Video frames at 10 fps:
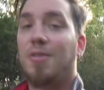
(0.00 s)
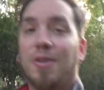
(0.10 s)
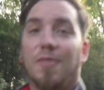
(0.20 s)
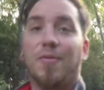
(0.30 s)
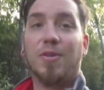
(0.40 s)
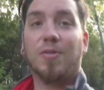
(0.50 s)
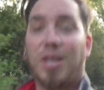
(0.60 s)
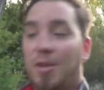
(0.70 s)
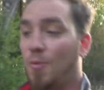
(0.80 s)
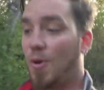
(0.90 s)
the videos
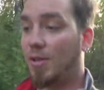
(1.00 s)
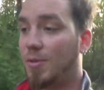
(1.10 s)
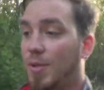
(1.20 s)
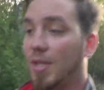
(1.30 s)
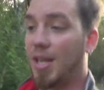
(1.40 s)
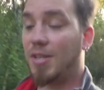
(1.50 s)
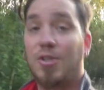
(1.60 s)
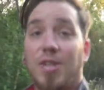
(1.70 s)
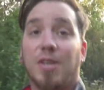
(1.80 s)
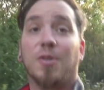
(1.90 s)
that you want with the
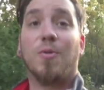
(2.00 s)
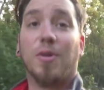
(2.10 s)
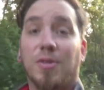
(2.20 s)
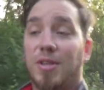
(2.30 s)
lenses that you want to